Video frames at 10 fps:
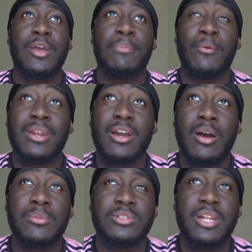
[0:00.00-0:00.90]
But when it
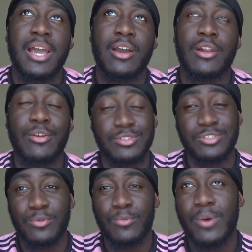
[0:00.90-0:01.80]
comes to like clothes
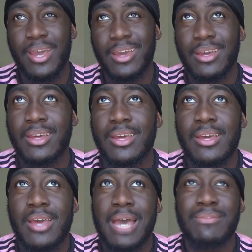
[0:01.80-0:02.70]
to wear,
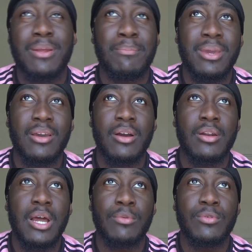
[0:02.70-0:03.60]
I think the main
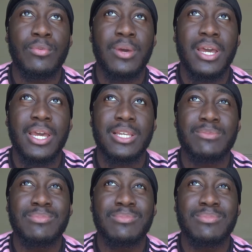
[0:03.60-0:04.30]
color I would wear,